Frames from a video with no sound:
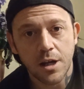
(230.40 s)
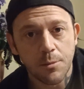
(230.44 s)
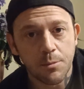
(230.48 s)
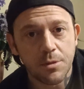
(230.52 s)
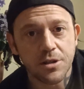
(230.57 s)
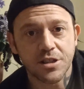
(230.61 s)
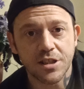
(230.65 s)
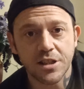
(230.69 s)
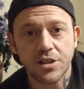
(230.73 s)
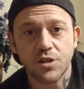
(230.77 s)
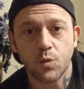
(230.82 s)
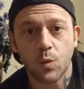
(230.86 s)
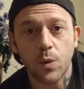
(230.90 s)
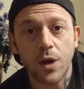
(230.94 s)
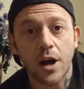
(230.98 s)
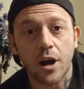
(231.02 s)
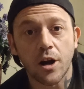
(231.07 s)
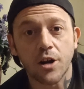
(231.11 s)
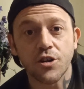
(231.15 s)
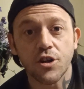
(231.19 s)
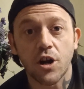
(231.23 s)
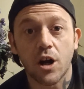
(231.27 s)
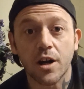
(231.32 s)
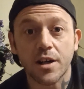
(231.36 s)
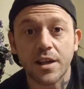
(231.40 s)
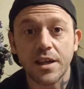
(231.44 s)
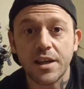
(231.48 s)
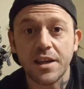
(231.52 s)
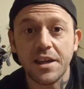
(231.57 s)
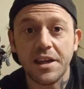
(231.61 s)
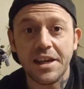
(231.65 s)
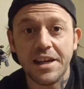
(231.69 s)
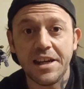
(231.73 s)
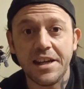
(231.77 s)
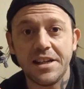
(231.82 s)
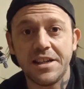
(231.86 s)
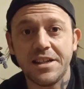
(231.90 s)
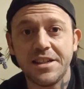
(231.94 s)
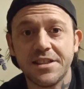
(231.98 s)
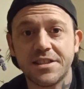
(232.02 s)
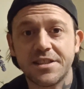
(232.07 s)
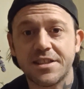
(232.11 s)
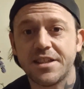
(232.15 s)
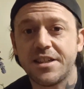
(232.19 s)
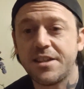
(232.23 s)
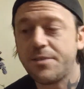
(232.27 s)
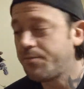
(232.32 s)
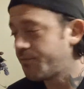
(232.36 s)
But since we are talking
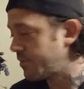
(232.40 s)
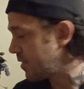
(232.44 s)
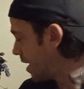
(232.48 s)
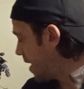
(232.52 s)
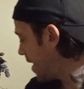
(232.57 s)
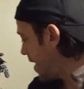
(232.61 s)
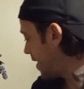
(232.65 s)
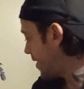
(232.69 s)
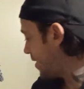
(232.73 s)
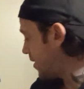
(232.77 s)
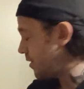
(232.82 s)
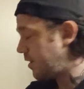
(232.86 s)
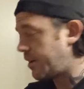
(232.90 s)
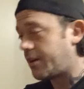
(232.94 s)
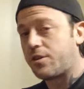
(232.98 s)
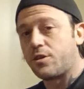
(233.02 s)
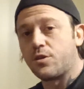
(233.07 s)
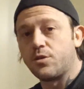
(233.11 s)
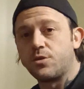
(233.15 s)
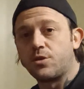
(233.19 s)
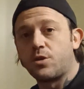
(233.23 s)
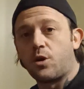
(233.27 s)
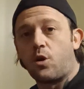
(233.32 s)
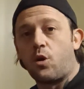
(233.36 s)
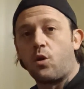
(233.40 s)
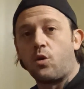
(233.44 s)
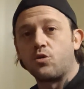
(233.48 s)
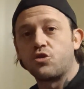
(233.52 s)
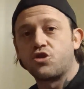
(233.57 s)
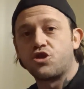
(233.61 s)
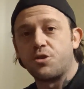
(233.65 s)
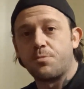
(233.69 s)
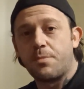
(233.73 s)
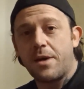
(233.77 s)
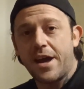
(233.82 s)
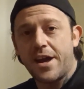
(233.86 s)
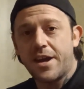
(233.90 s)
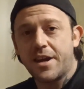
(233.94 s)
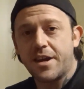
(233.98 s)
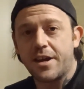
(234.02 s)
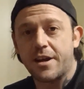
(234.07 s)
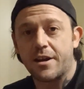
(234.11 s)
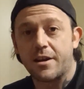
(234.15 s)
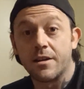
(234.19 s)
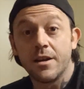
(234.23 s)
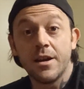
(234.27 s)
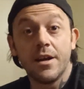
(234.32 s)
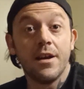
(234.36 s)
EDC, I had to include the whole shebang
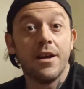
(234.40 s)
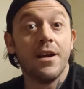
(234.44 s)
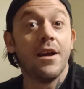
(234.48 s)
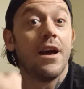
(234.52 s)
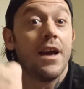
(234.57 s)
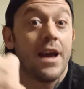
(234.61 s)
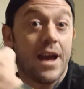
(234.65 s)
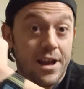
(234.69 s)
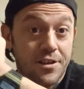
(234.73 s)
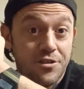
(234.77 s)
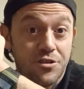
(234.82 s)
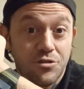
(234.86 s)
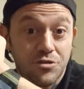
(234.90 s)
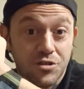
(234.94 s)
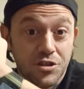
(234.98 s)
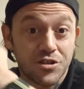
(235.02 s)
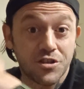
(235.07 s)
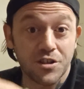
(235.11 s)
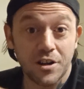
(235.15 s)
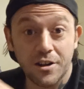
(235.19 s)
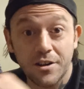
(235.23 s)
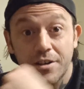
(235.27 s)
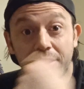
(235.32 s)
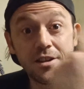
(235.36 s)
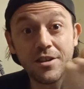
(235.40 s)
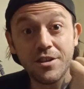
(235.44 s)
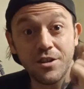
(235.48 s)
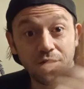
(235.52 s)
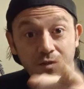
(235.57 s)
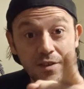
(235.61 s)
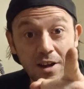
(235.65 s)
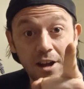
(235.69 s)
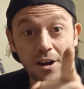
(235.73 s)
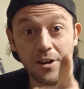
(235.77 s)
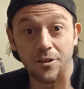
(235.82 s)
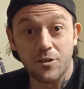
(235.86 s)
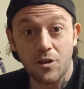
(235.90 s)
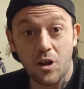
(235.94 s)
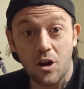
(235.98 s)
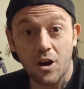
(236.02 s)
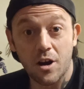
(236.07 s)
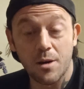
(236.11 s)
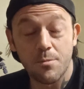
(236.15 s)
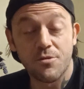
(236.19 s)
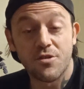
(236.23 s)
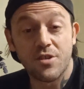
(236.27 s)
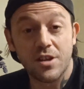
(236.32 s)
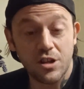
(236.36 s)
here. As you just heard, you've got
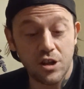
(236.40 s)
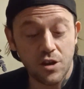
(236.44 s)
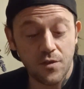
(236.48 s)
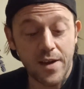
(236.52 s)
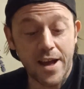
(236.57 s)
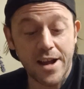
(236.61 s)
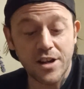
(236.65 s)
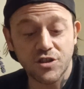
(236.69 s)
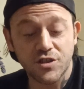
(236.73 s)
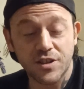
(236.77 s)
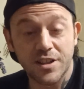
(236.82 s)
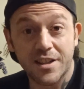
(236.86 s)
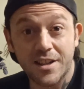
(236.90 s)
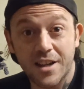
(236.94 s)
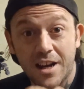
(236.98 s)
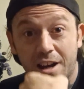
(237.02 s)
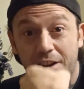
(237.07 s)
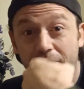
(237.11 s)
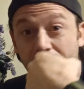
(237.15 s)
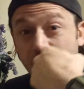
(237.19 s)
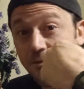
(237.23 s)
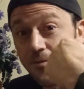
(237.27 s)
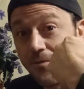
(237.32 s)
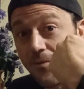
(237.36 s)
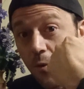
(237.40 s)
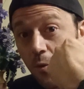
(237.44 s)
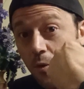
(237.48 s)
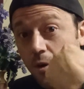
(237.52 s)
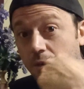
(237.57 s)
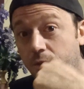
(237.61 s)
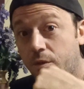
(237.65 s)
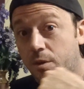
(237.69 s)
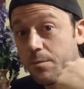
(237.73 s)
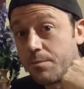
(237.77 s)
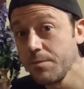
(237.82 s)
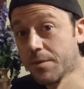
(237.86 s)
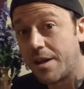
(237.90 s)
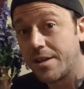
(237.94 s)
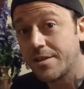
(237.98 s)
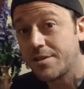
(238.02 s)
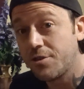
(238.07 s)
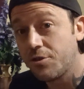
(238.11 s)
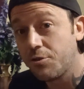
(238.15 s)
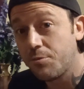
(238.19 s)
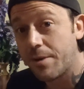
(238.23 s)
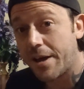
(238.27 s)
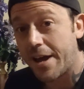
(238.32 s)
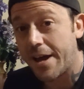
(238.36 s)
alarms, and you've actually got 4 of them, not
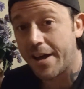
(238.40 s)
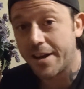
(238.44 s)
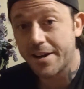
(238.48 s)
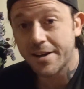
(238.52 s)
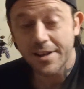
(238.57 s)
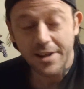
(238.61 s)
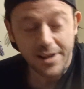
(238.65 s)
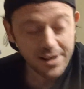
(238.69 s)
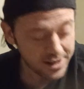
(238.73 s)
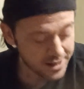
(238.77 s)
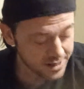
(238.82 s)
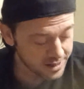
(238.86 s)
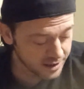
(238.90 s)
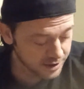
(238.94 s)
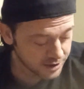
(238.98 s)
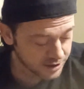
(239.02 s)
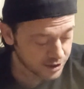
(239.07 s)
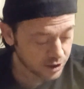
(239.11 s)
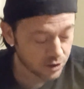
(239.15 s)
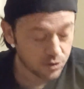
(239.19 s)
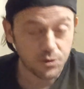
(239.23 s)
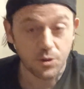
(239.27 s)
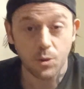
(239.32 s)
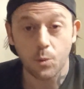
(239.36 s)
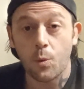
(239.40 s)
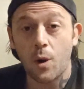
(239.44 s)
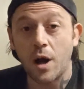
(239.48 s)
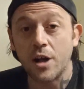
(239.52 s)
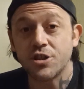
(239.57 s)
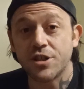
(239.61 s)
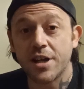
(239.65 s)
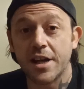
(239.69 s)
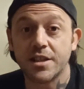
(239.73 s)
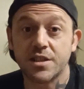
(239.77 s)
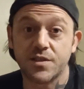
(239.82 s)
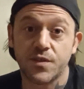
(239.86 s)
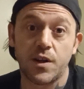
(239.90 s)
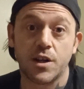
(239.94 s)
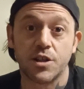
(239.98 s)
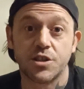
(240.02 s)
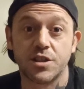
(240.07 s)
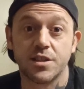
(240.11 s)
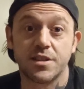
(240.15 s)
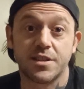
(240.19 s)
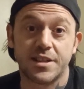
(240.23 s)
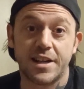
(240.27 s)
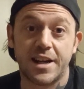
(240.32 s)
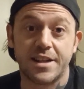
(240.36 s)
too bad. So the watch has
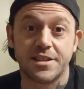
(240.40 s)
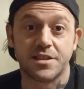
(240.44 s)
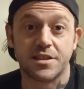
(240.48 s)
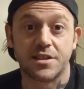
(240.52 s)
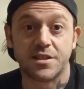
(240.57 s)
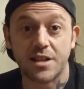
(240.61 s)
functions. It has a